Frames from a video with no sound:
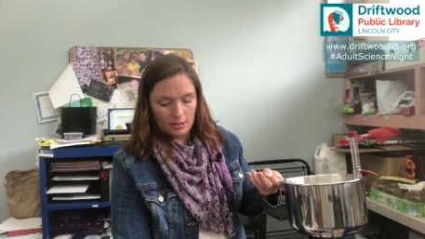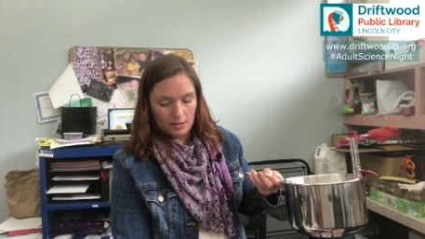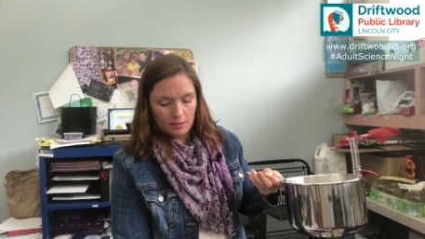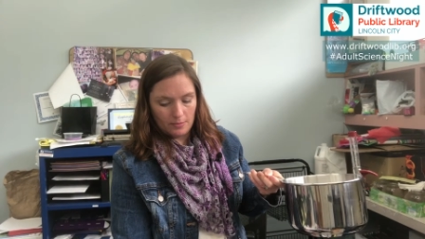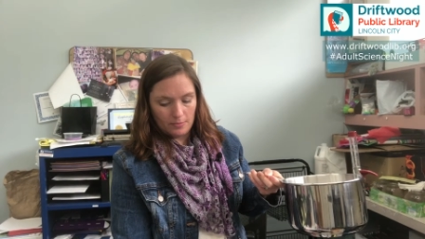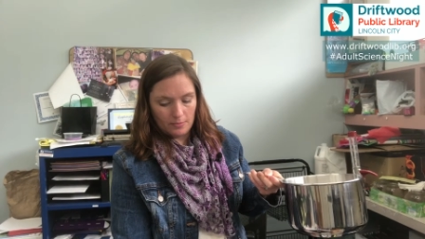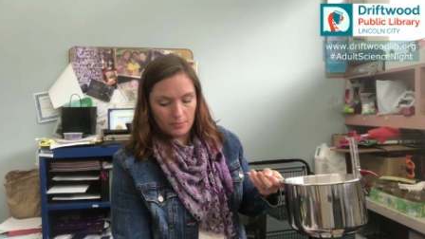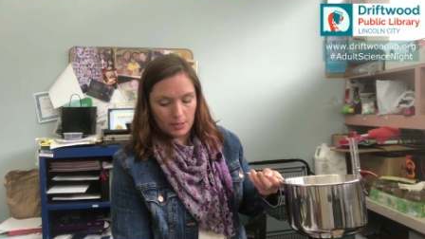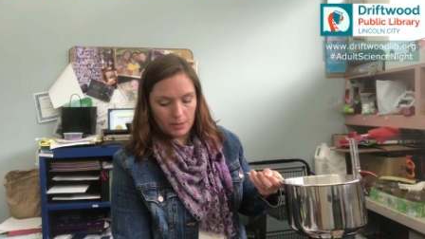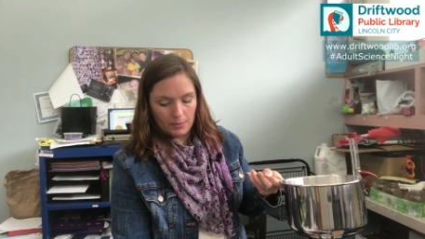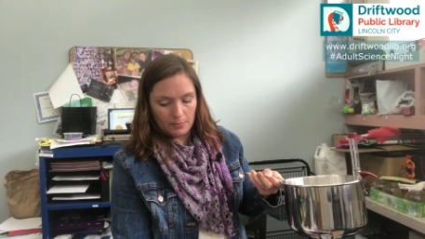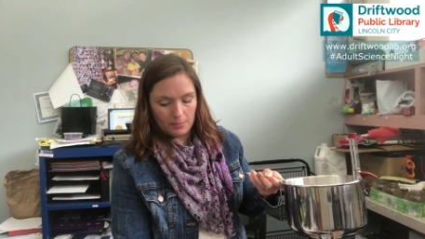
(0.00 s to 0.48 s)

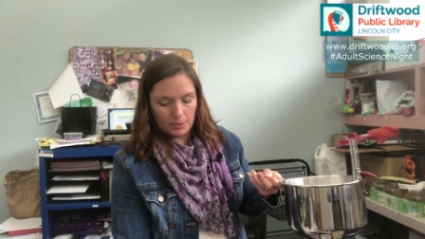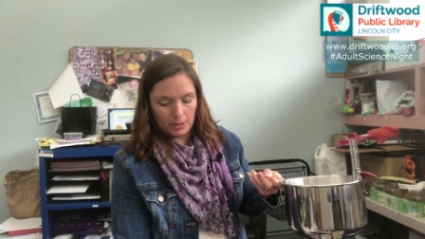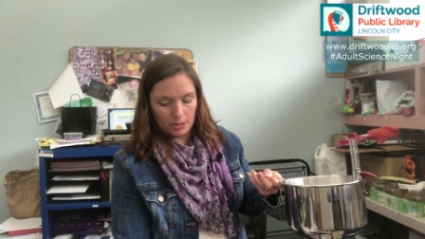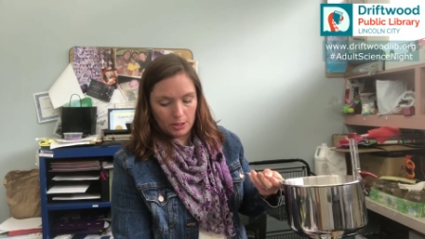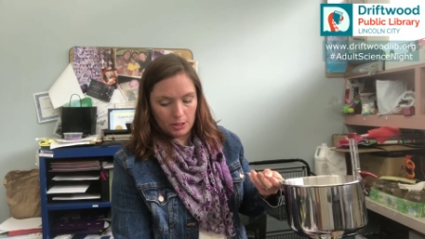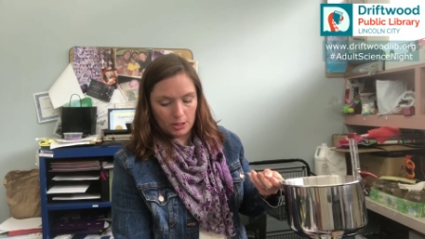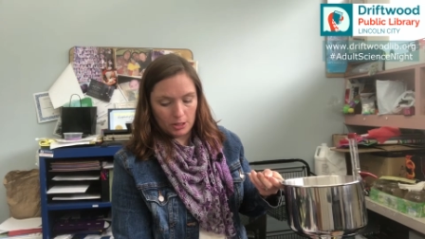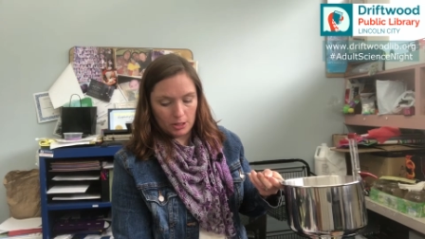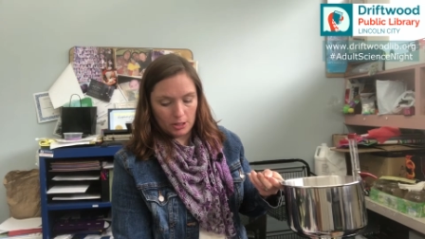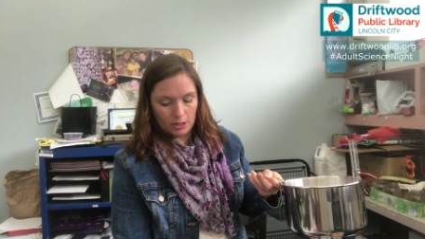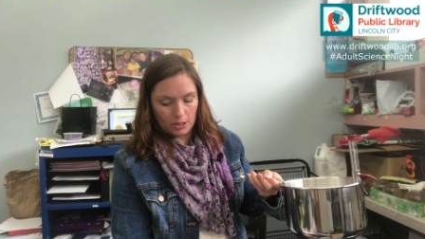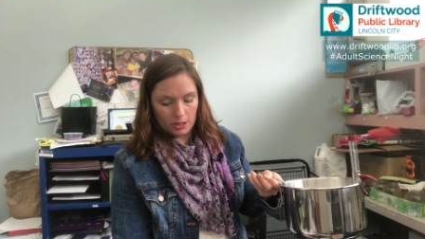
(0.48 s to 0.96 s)
my
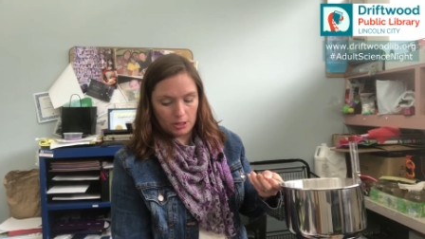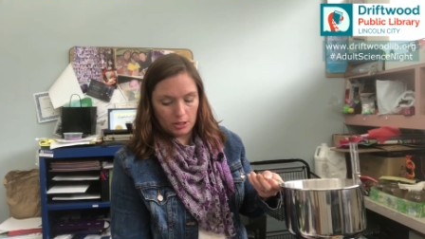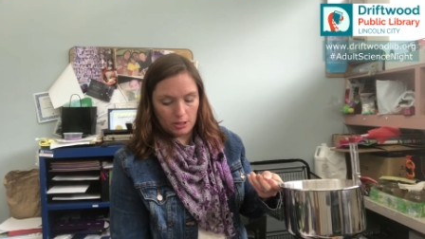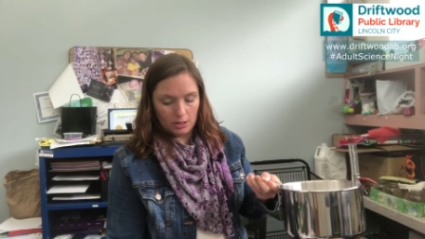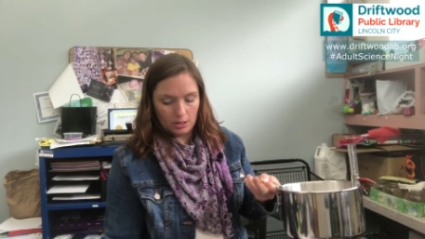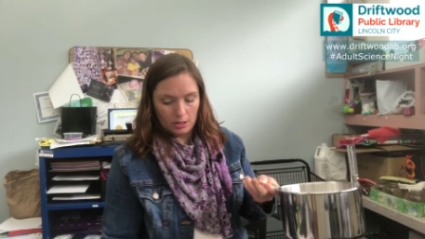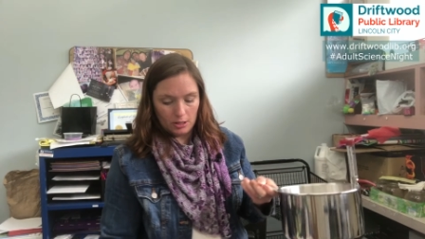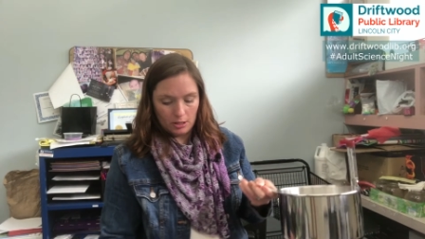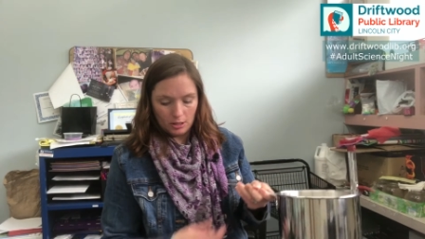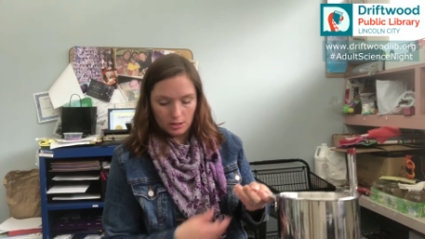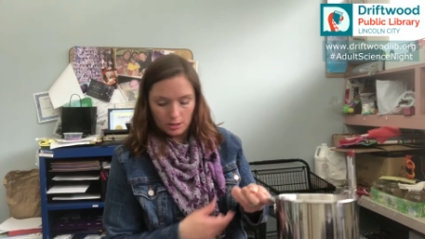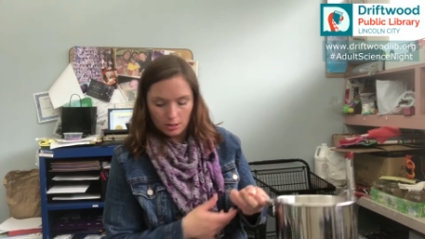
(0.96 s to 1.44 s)
burner
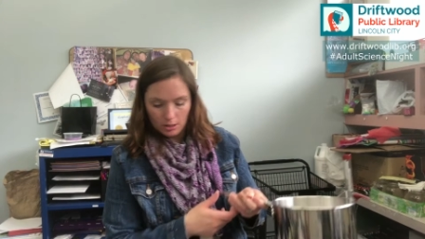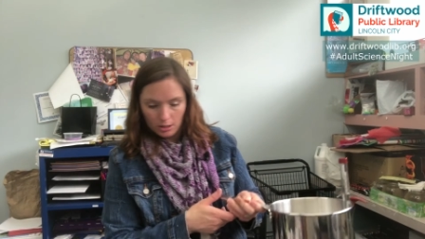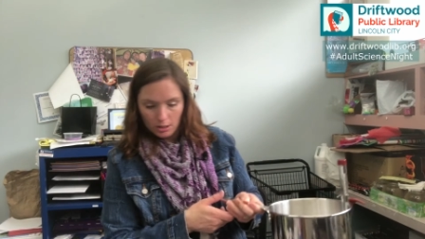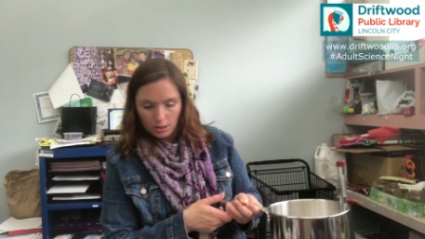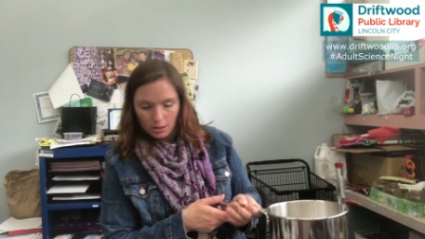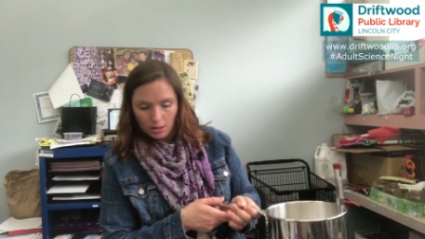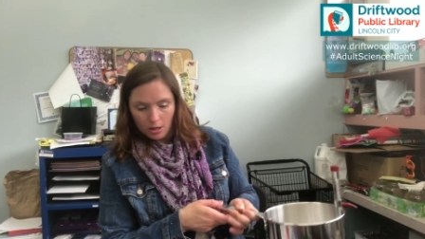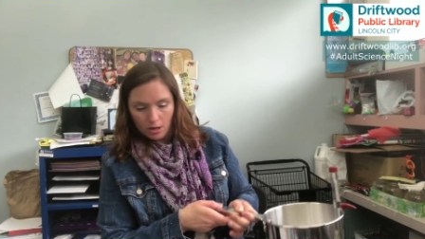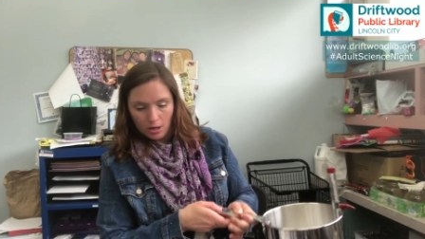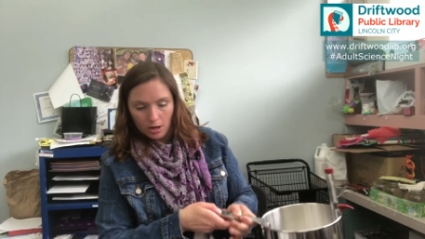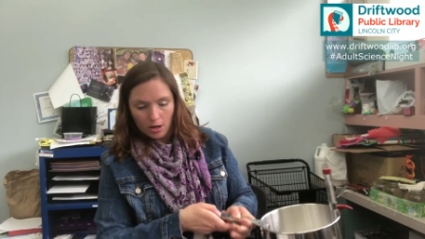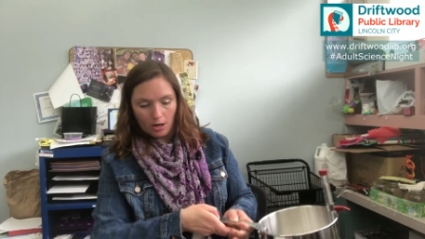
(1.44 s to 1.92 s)

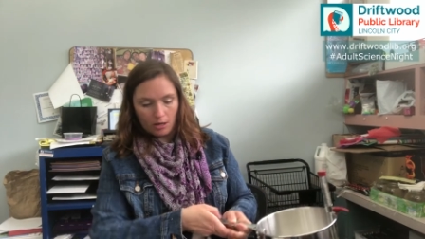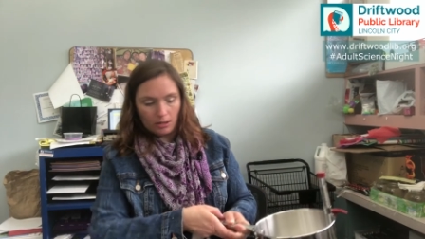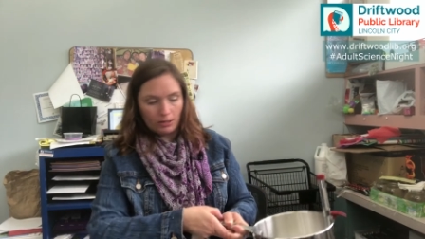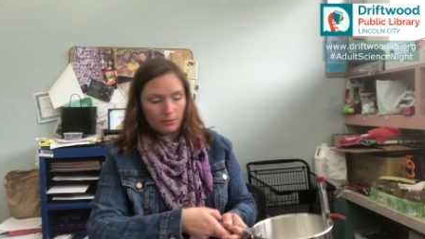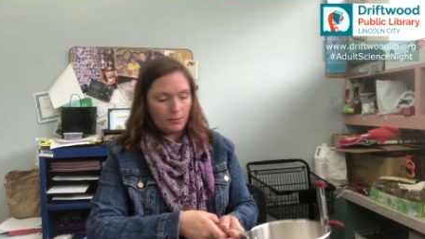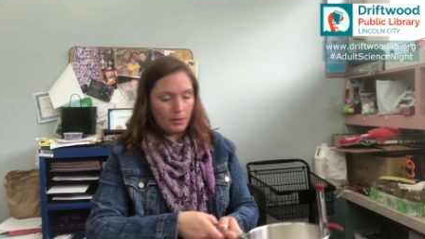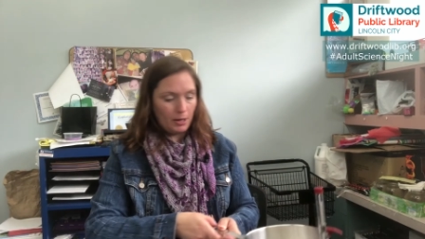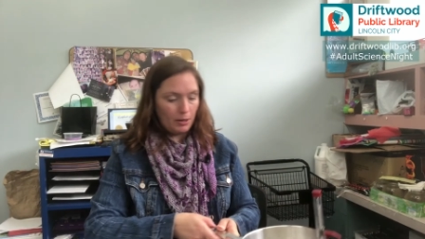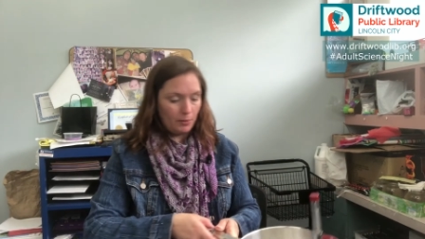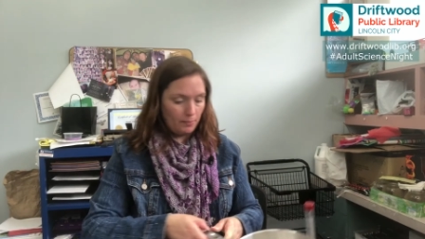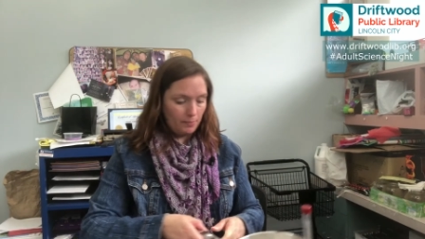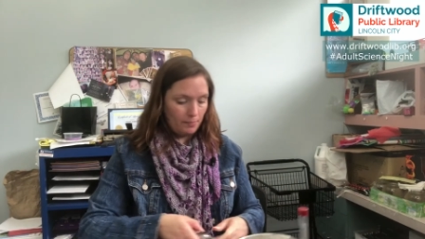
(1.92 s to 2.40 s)
on
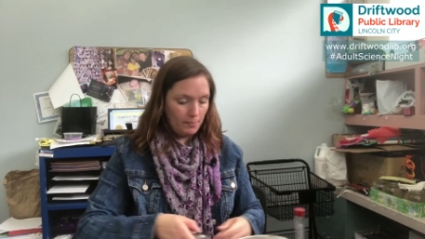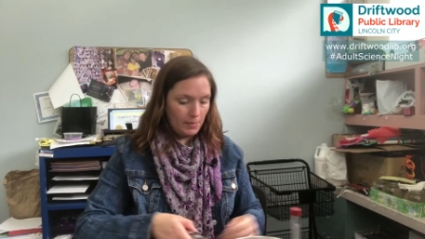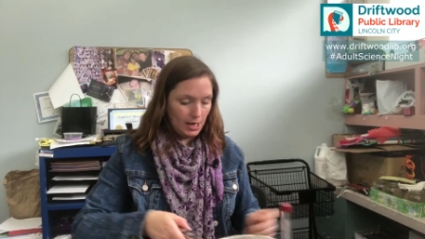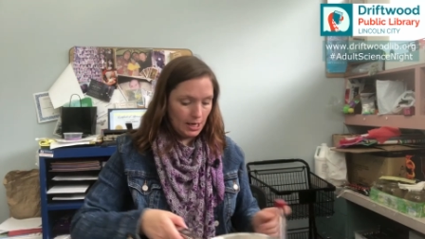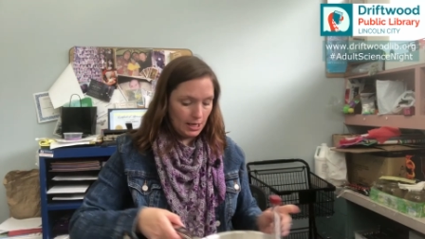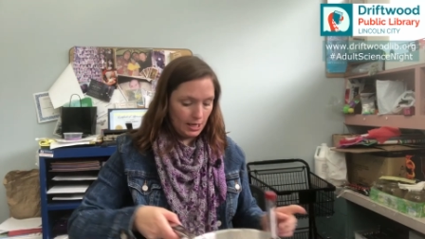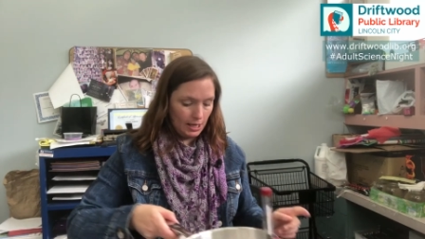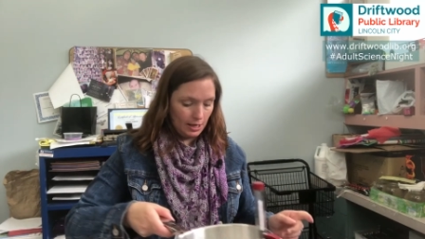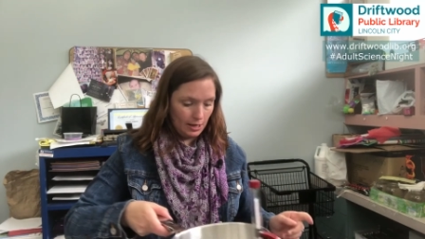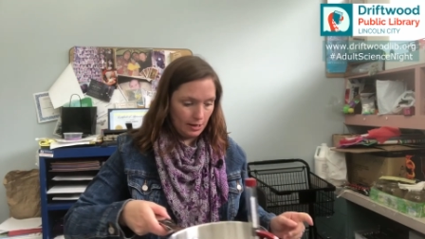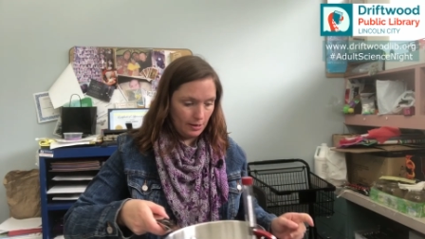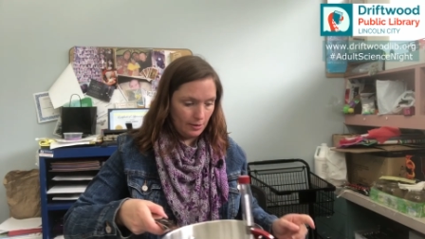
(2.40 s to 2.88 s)
about
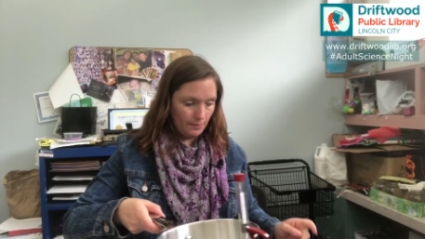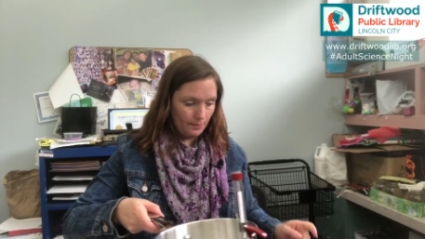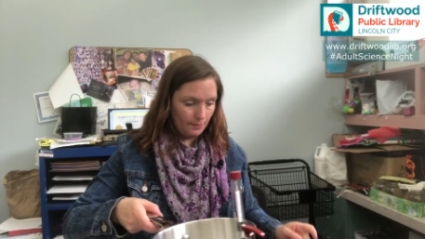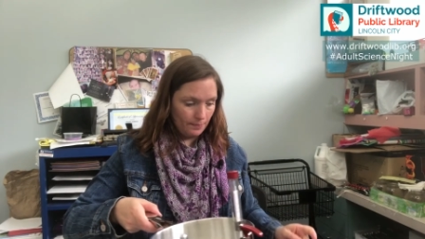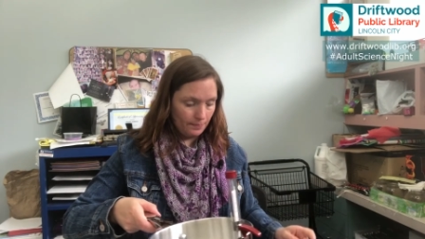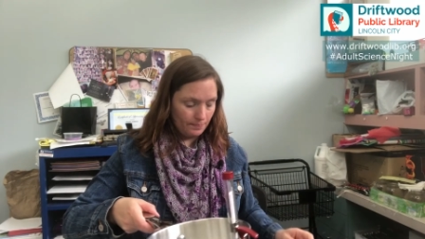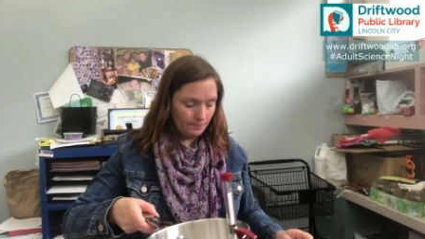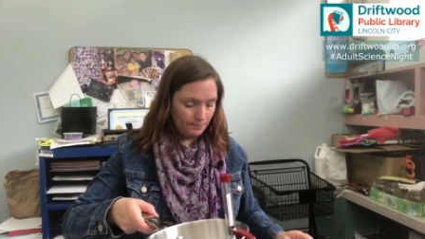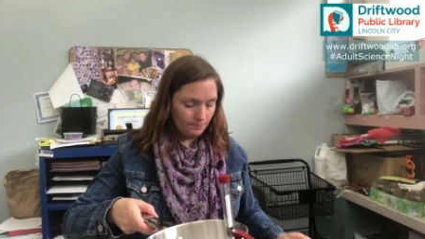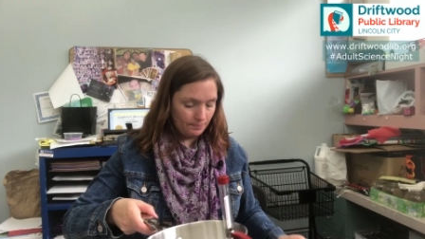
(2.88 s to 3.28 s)
medium.